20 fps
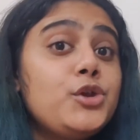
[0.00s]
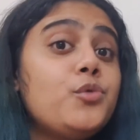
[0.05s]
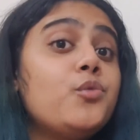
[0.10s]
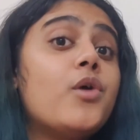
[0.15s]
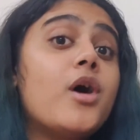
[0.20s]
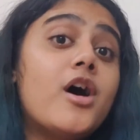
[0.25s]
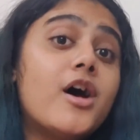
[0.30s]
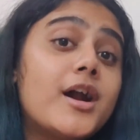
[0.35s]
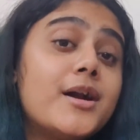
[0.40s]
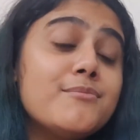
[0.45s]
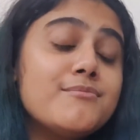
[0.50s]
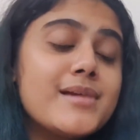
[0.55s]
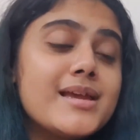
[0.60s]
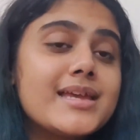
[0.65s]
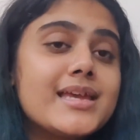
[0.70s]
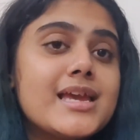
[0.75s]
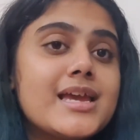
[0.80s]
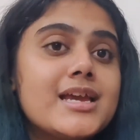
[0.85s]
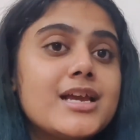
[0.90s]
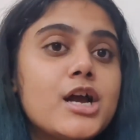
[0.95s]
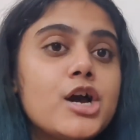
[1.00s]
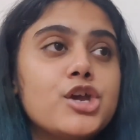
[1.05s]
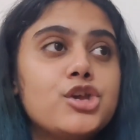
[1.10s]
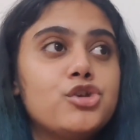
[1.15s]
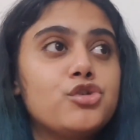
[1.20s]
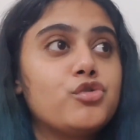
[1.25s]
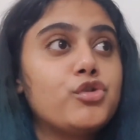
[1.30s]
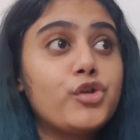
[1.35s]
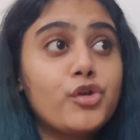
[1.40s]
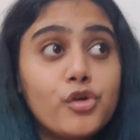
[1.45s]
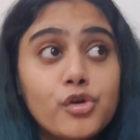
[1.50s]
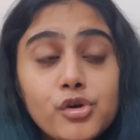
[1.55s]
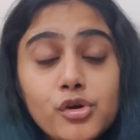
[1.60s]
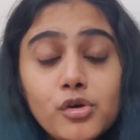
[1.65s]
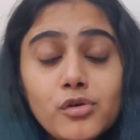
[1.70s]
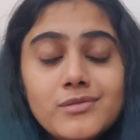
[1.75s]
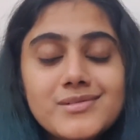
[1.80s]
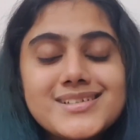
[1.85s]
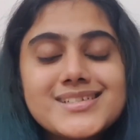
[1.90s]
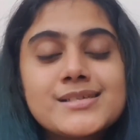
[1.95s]
you are making, your
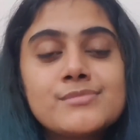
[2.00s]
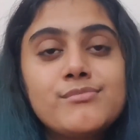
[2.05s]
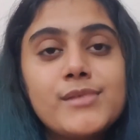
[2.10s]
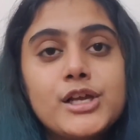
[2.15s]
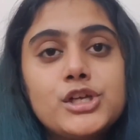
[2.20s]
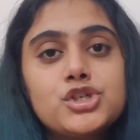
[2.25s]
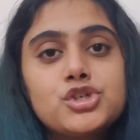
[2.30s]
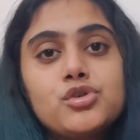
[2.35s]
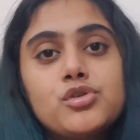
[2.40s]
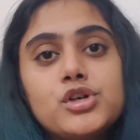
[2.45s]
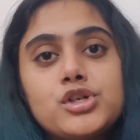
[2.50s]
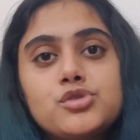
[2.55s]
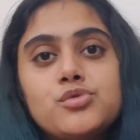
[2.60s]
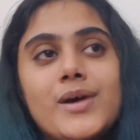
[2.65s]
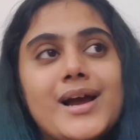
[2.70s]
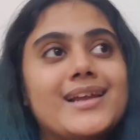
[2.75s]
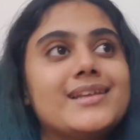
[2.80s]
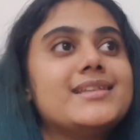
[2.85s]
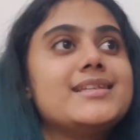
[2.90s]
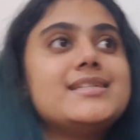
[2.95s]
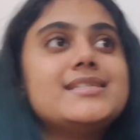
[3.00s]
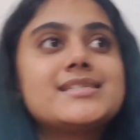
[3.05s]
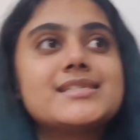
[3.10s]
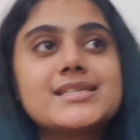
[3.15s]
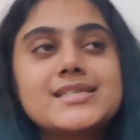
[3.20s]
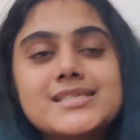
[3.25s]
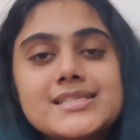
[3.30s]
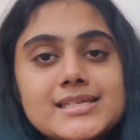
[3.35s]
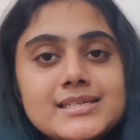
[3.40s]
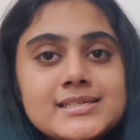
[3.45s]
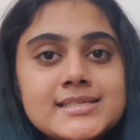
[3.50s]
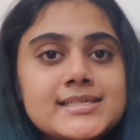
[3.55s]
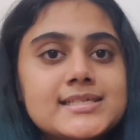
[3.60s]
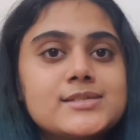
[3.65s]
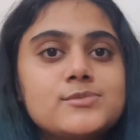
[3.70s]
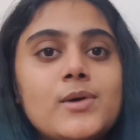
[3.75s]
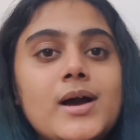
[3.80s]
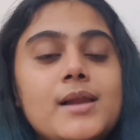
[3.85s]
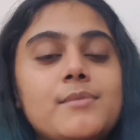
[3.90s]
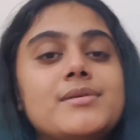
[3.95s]
goals, make sure to add these skills as
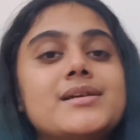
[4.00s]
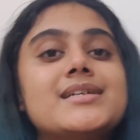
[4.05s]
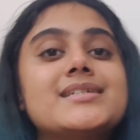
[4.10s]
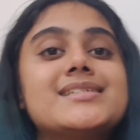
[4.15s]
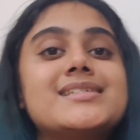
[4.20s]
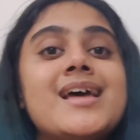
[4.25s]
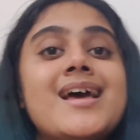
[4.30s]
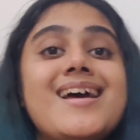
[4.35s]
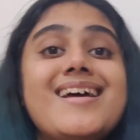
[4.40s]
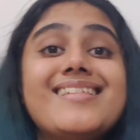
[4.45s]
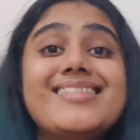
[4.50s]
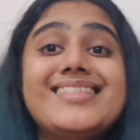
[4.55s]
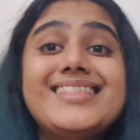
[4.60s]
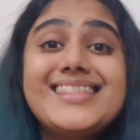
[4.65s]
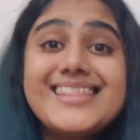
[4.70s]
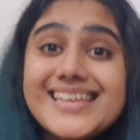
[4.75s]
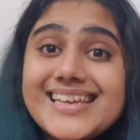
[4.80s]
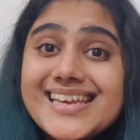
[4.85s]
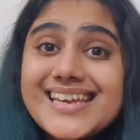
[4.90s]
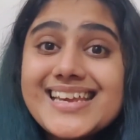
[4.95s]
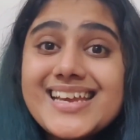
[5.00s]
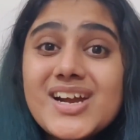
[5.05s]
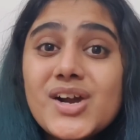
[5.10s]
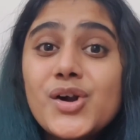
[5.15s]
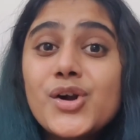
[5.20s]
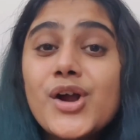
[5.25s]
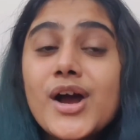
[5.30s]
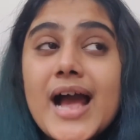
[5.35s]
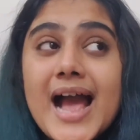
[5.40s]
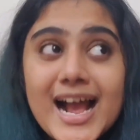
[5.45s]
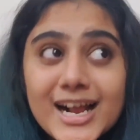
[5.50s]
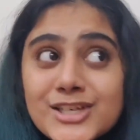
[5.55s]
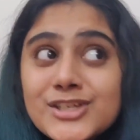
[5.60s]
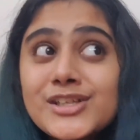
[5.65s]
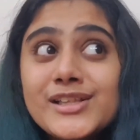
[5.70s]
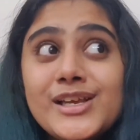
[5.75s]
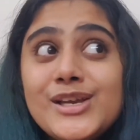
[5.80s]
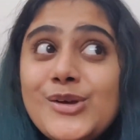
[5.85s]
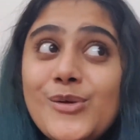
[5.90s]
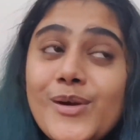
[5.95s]
well, because they are
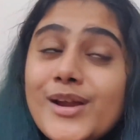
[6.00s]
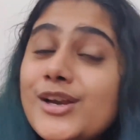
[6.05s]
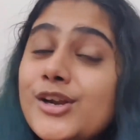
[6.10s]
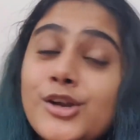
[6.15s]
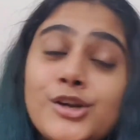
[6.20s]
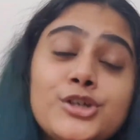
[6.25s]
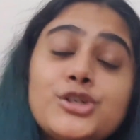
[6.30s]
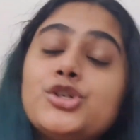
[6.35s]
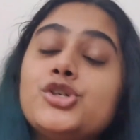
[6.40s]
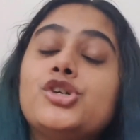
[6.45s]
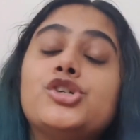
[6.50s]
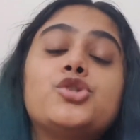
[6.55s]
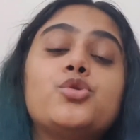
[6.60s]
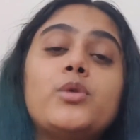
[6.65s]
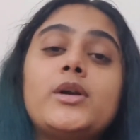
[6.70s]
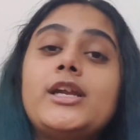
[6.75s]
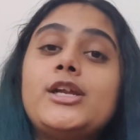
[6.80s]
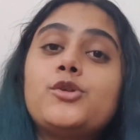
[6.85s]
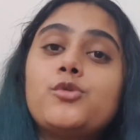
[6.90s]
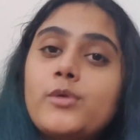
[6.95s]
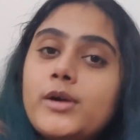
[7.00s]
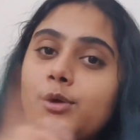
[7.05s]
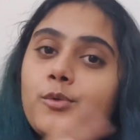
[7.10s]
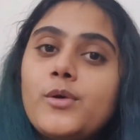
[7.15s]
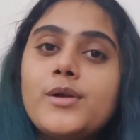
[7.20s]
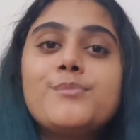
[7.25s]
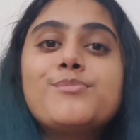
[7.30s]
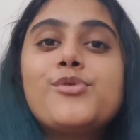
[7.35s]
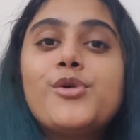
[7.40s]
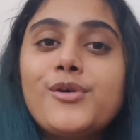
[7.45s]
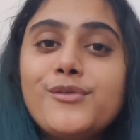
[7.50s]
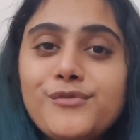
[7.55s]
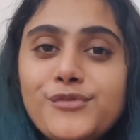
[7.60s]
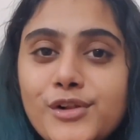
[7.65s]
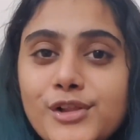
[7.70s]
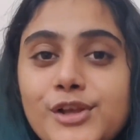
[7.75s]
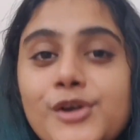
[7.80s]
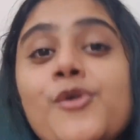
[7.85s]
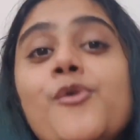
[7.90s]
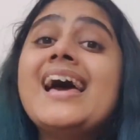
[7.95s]
actually going into your 2021
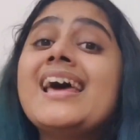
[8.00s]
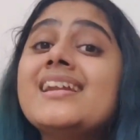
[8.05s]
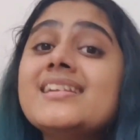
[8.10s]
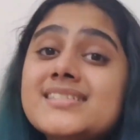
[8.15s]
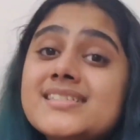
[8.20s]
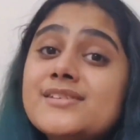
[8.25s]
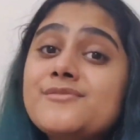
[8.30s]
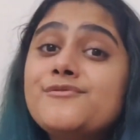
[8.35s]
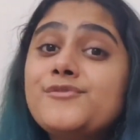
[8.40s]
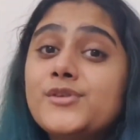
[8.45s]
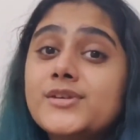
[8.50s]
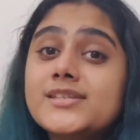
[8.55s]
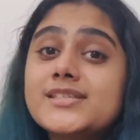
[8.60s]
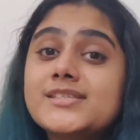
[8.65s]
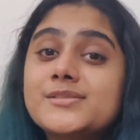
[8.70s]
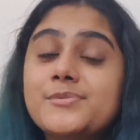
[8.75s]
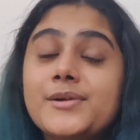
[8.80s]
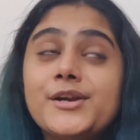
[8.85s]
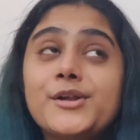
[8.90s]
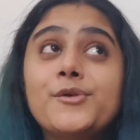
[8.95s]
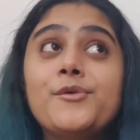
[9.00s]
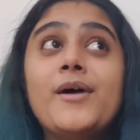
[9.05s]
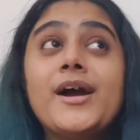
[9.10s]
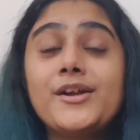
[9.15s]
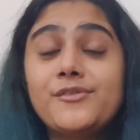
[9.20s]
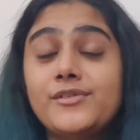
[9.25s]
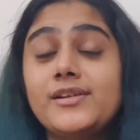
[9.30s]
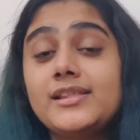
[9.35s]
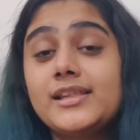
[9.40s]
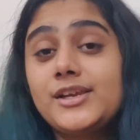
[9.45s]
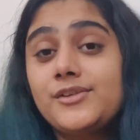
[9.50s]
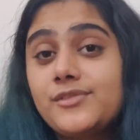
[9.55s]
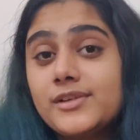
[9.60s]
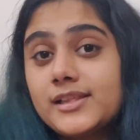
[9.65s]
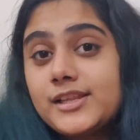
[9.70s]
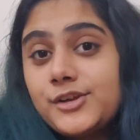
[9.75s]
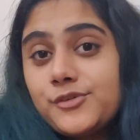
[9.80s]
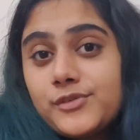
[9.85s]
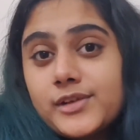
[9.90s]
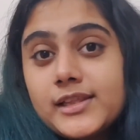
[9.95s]
portfolio. That is it for this video. I
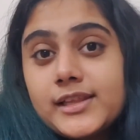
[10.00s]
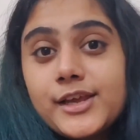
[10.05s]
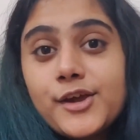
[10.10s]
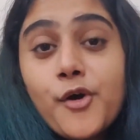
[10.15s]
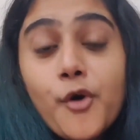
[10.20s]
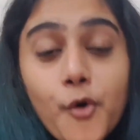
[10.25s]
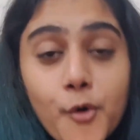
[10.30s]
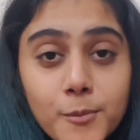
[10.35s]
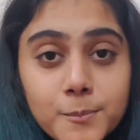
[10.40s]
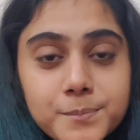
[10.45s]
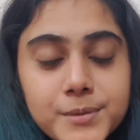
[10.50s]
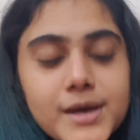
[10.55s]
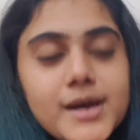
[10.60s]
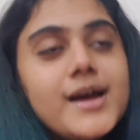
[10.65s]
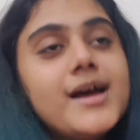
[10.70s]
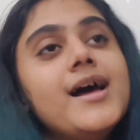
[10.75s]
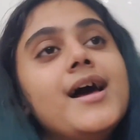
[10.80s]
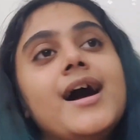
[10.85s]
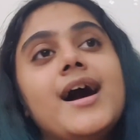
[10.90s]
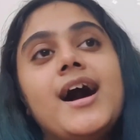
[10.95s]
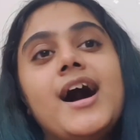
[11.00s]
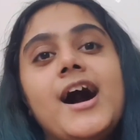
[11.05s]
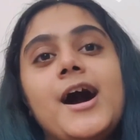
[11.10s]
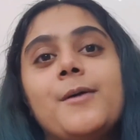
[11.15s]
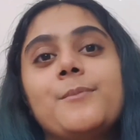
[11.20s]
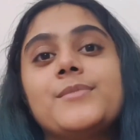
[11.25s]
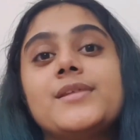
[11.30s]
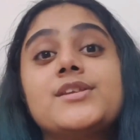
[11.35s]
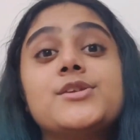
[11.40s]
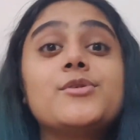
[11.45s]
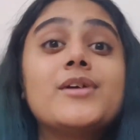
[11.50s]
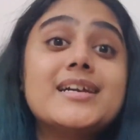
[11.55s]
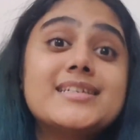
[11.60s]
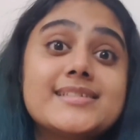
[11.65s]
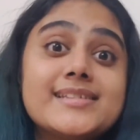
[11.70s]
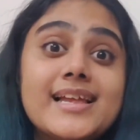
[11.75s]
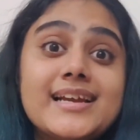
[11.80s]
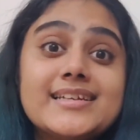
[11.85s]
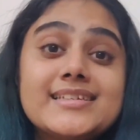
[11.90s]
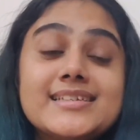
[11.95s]
really hope that you
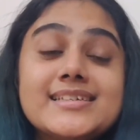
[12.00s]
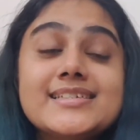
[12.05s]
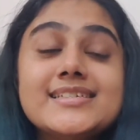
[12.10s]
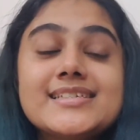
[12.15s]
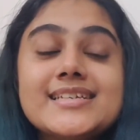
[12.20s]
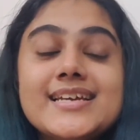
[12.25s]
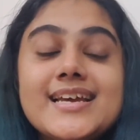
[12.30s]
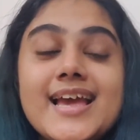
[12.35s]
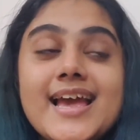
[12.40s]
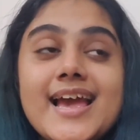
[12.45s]
guys liked it.